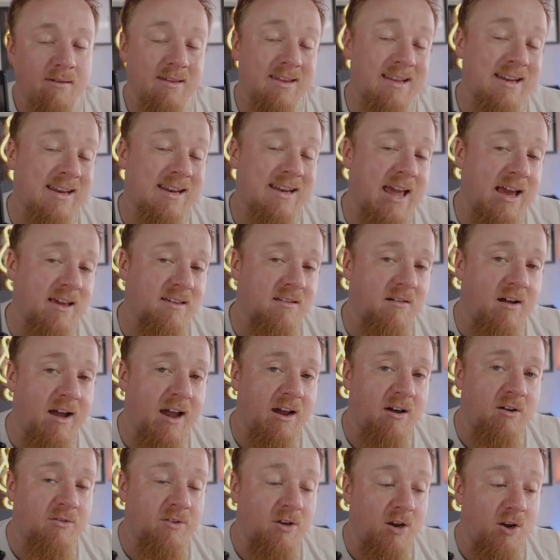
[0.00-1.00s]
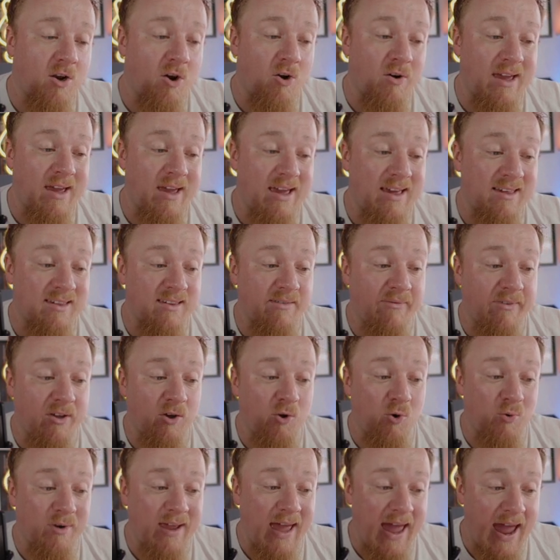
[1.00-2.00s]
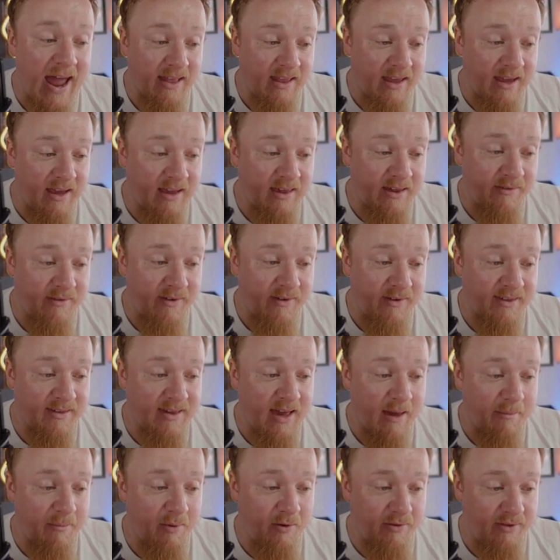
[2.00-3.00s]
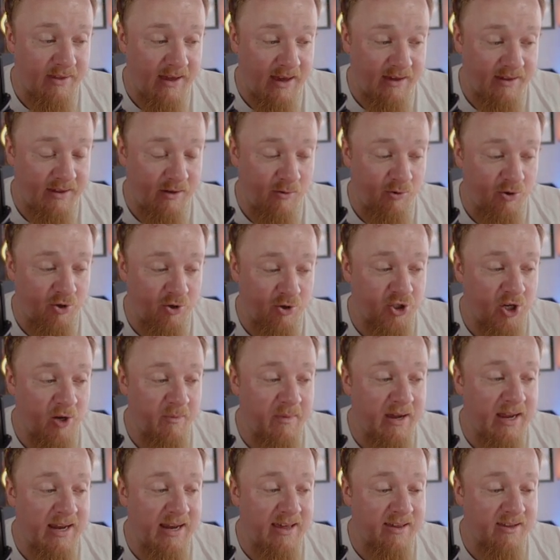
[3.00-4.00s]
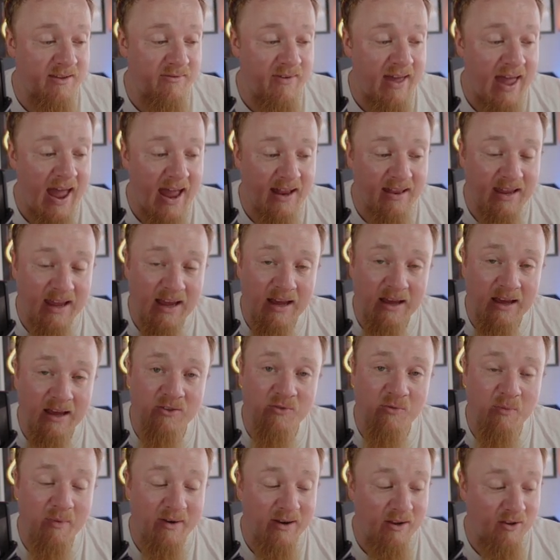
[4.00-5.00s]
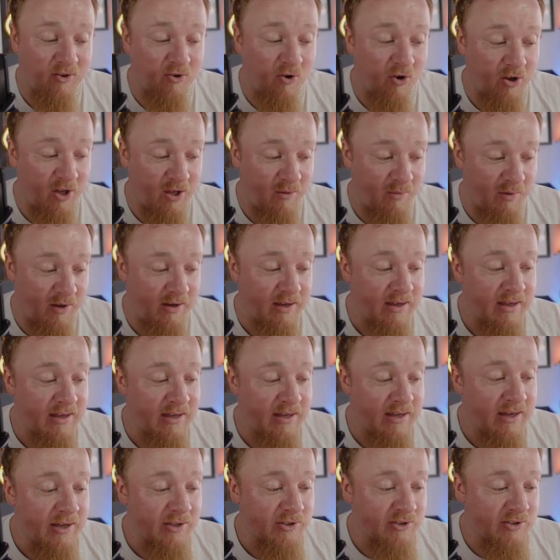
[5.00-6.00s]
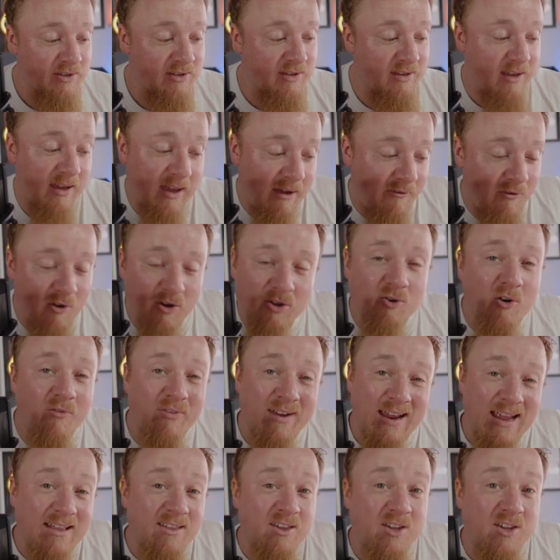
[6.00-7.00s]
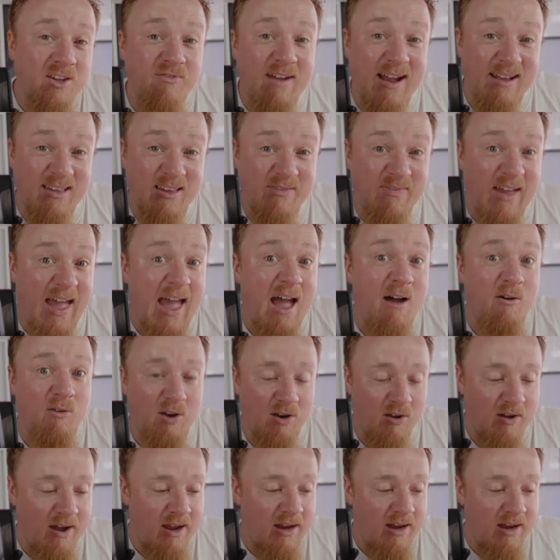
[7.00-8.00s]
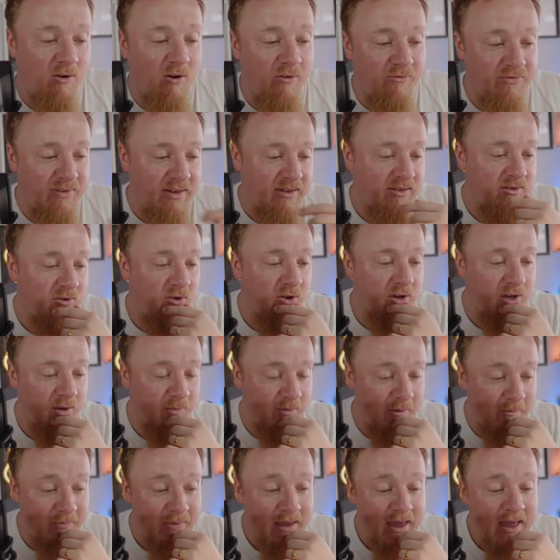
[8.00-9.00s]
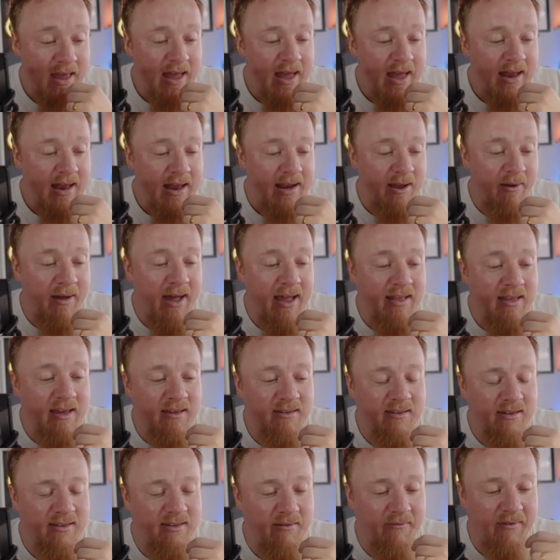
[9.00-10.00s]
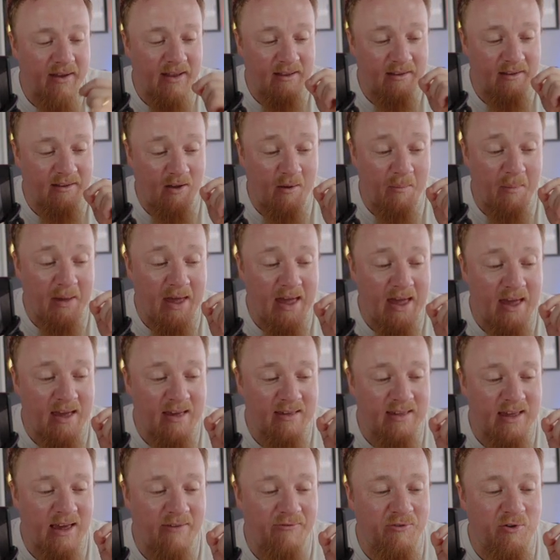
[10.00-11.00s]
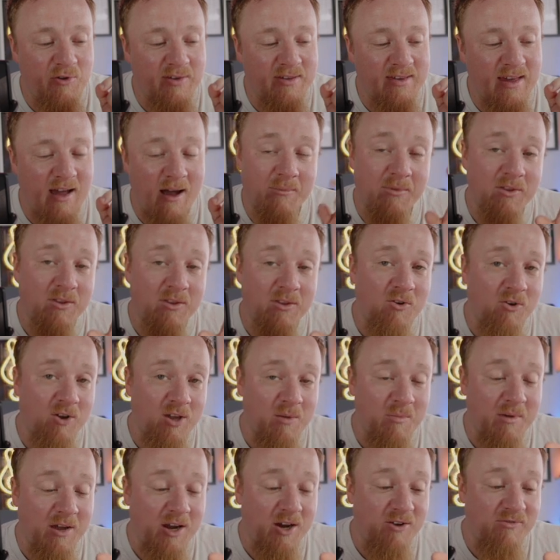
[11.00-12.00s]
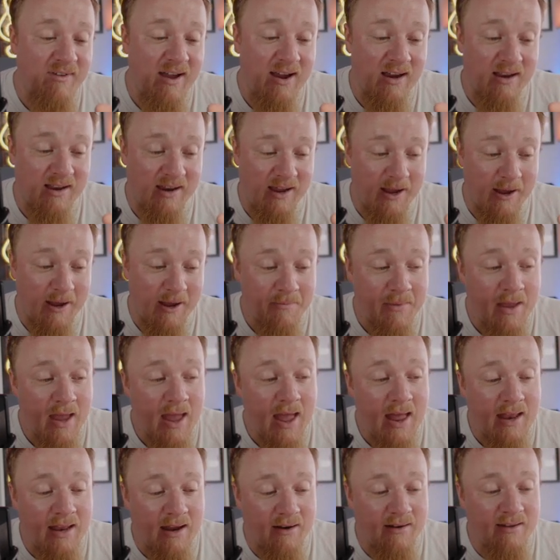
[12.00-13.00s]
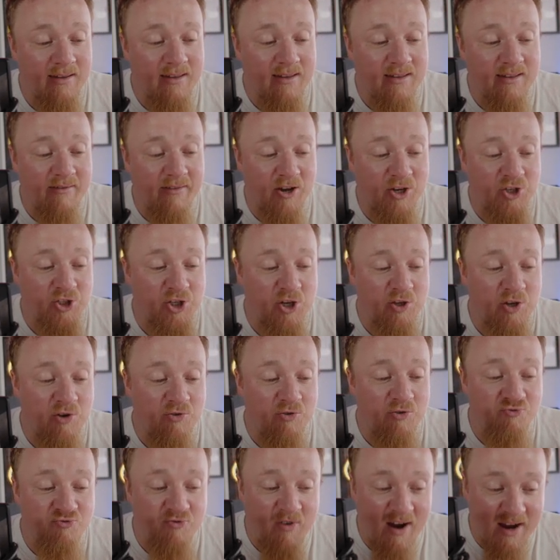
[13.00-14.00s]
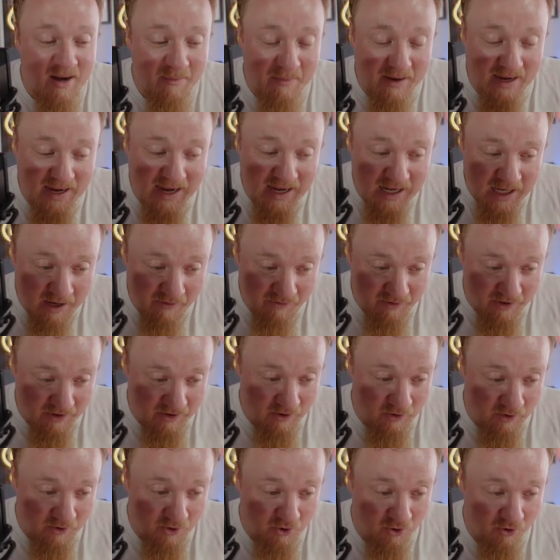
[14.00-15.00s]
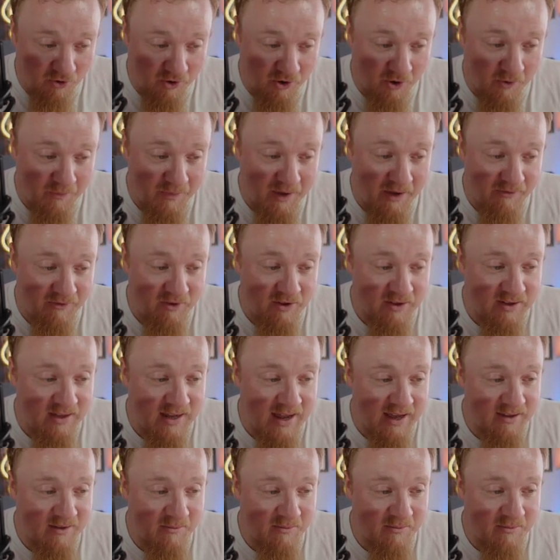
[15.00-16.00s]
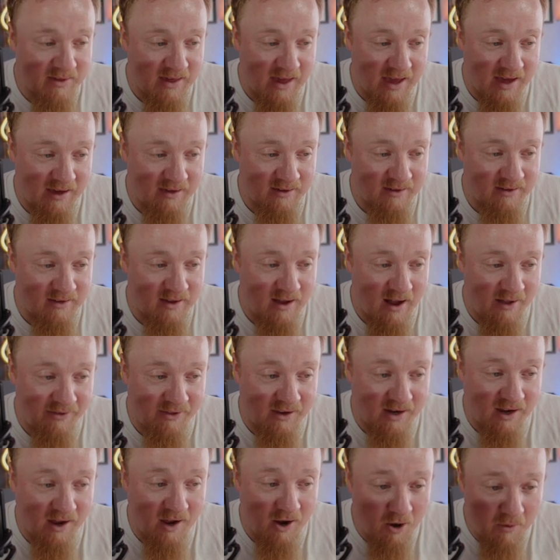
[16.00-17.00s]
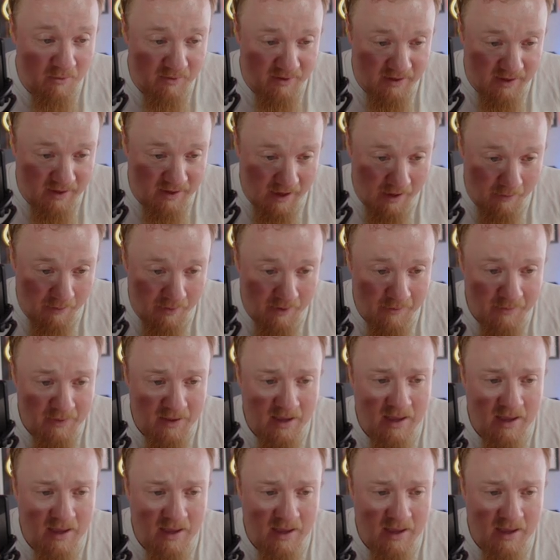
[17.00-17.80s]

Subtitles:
So the next icon along is something called headings. If I tap on this, it will show me a list of headings from in the document to give you a sort of interactive outline of this document. Now, headings are something that appears if you set up the document correctly. Now, this is something I showed you right at the beginning of this tutorial. If you select some text under the Home tab,